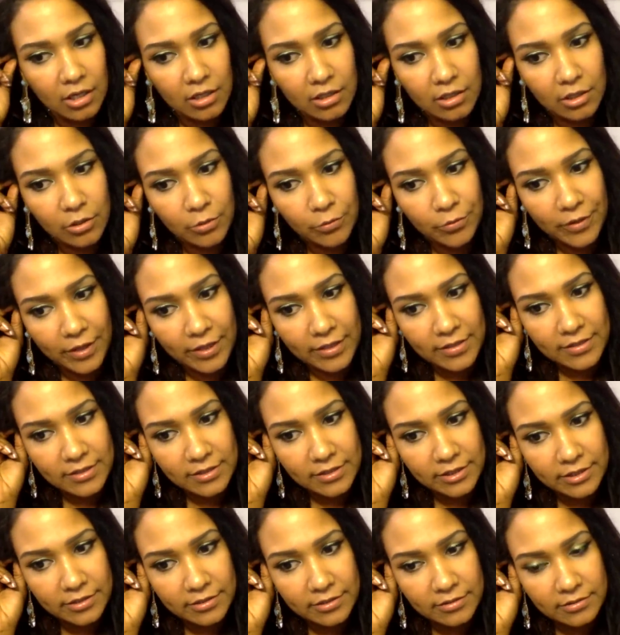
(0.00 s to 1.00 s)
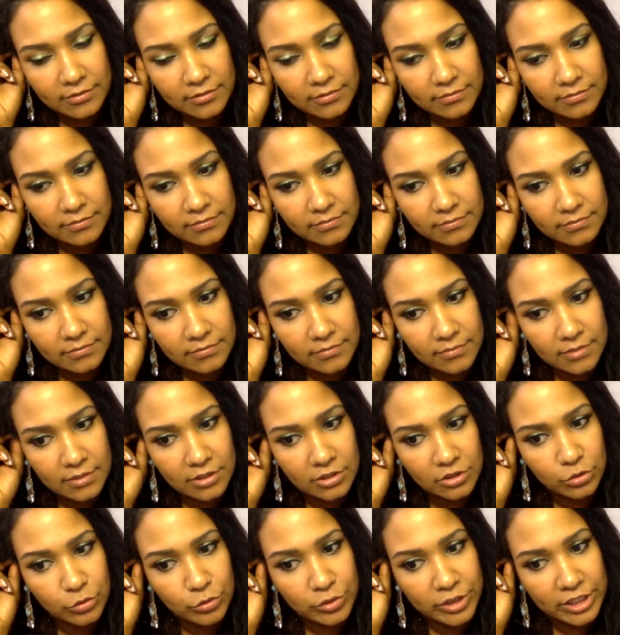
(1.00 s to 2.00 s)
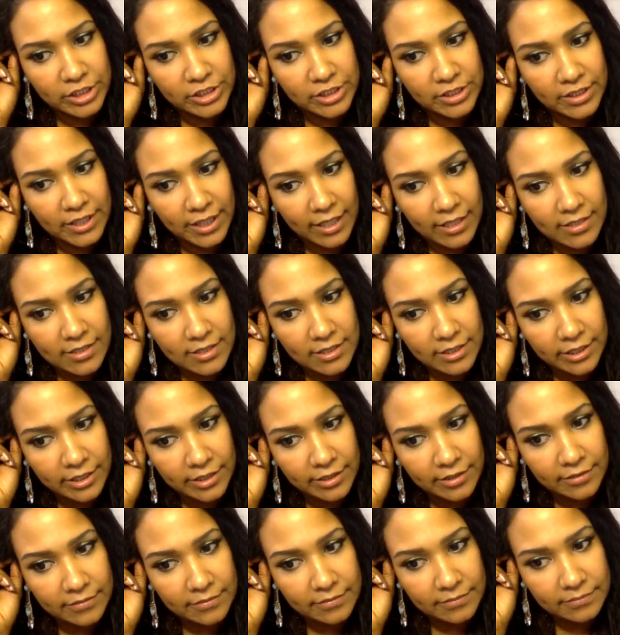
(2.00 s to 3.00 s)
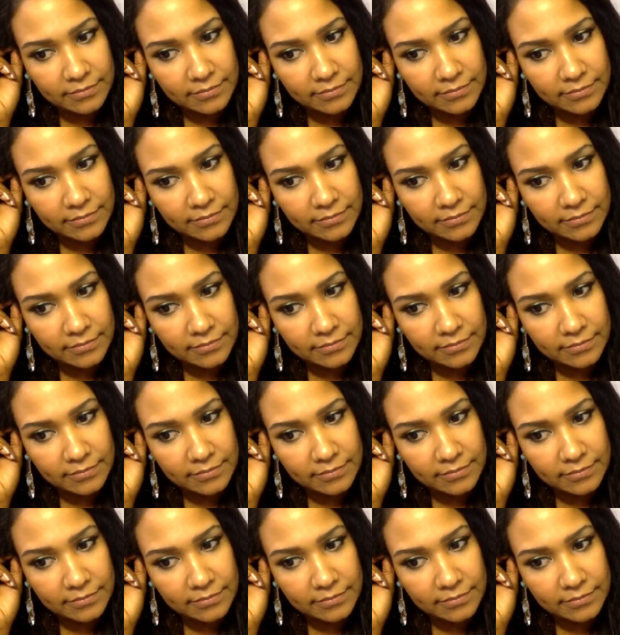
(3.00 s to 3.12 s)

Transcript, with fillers: a low thousandaire, a two digit thousandaire.